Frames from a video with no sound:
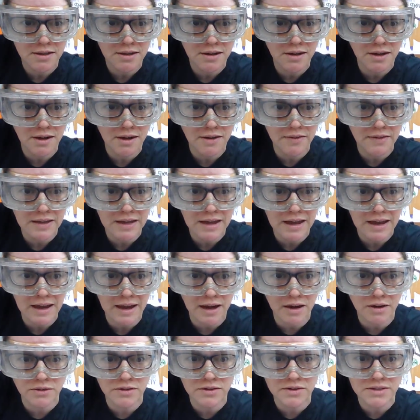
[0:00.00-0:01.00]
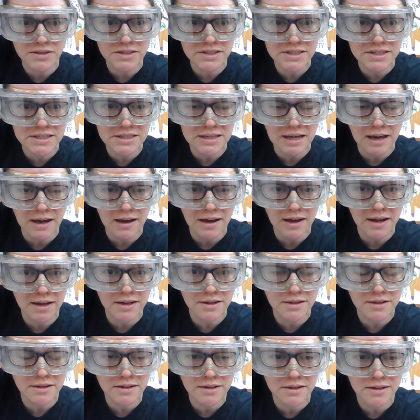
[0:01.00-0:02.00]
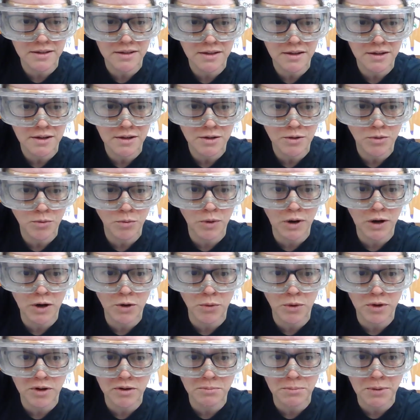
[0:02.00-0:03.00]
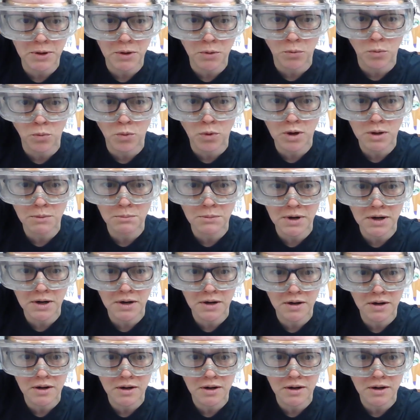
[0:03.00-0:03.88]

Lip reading: on the outside where it would have been warmer.